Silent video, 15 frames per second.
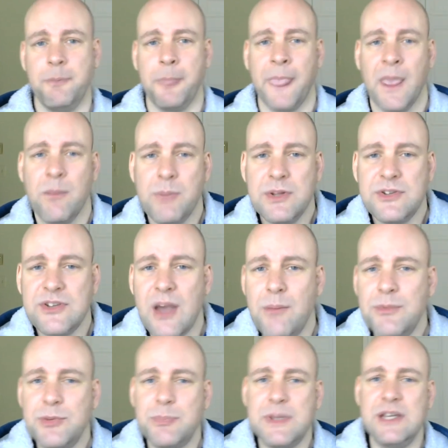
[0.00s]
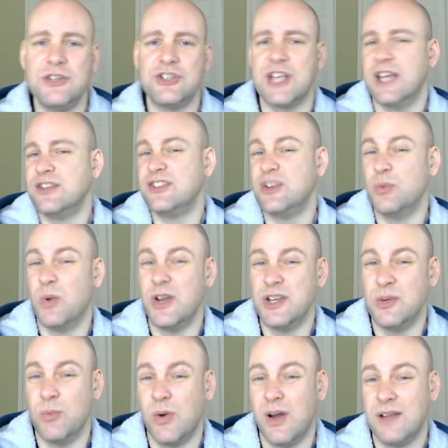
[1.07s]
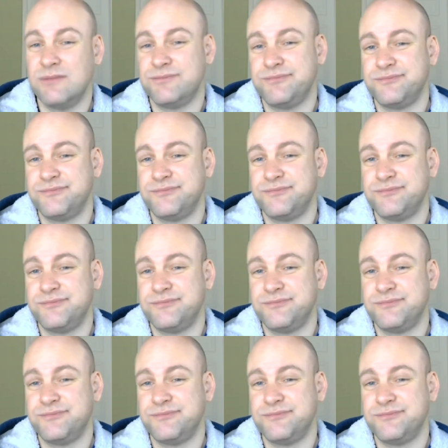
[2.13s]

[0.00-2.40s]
But some speech gets you what you want.